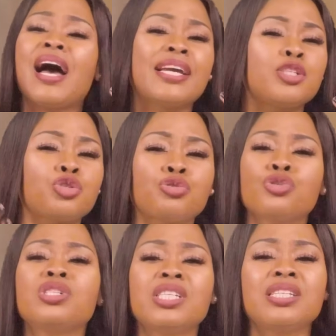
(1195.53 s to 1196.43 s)
I
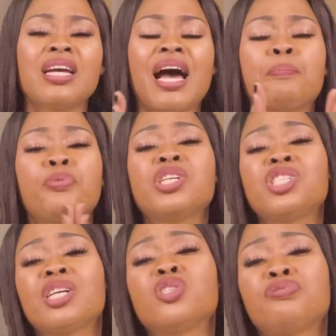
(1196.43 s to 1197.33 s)
truly
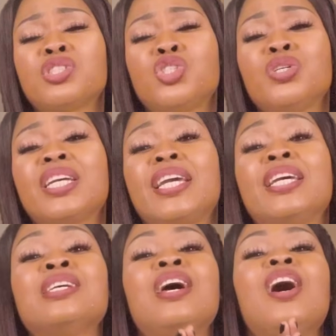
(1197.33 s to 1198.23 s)
appreciate you for tuning
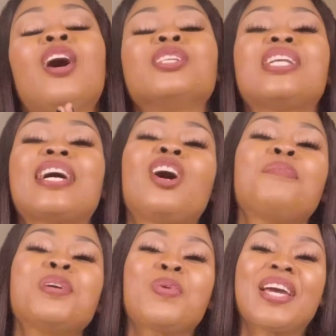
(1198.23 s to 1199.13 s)
in. Until I
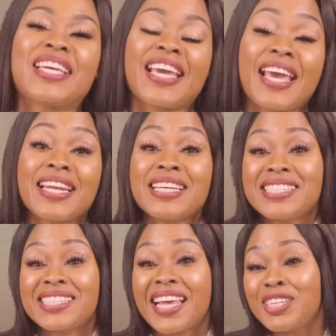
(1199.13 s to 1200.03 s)
come your way again,
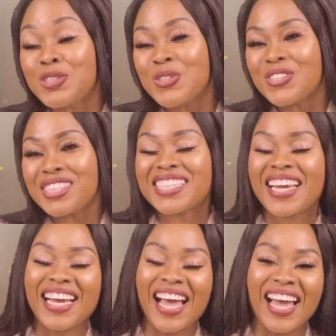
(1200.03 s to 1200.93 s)
stay true,
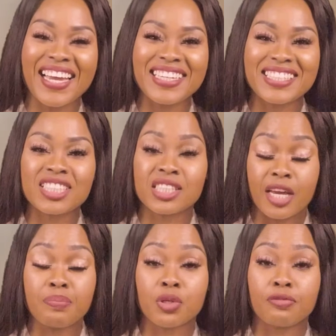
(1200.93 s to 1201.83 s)
stay kind,
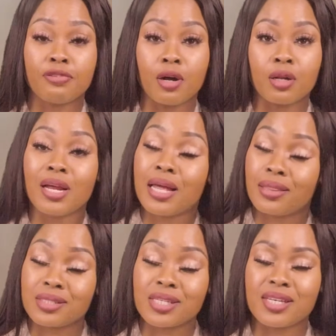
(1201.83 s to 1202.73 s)
stay beautiful.
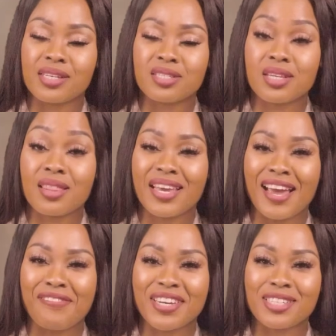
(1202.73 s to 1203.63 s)
This is The
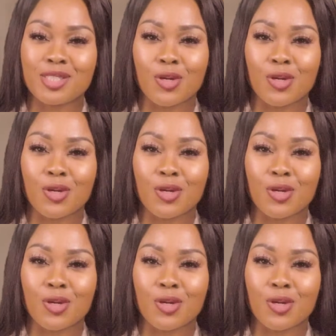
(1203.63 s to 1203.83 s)
African